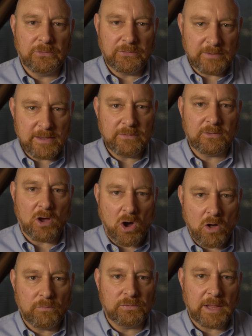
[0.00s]
cease
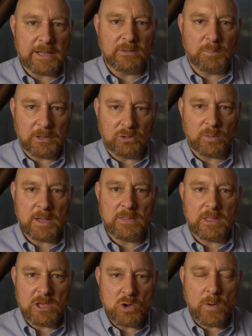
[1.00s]
all flights
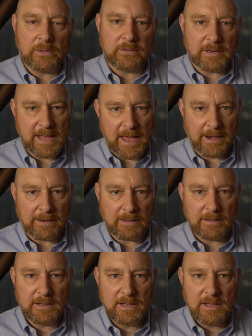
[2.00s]
between the US and Canada.
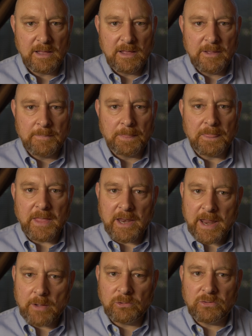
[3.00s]
They
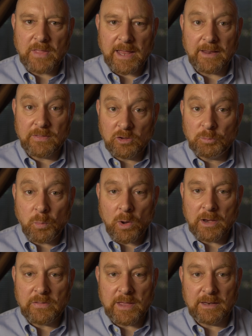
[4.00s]
announced that at this
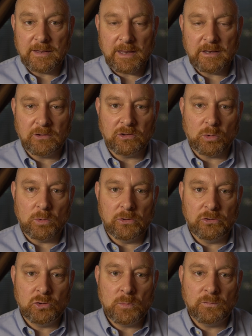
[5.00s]
point the intent is to
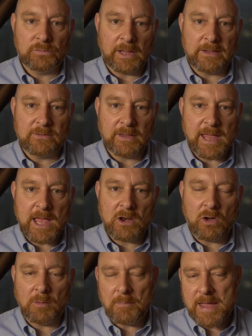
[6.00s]
resume flights again
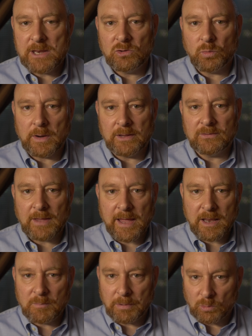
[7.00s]
on May
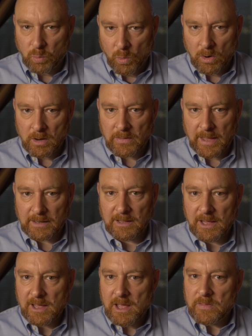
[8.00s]
22nd, but warned that
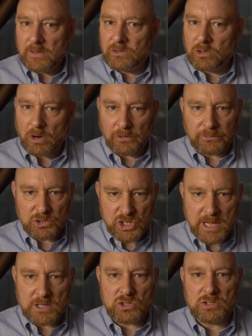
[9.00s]
this could also
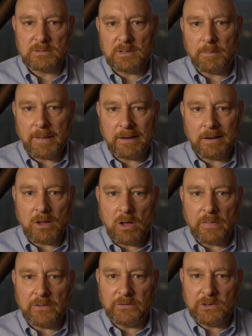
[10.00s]
change depending
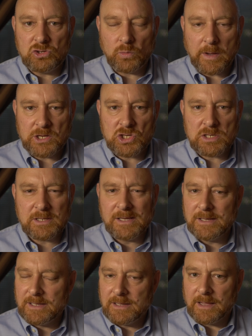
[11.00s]
on the situation
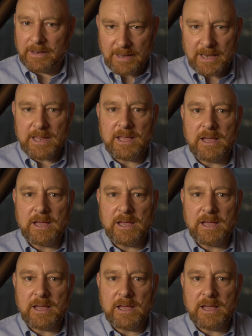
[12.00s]
and any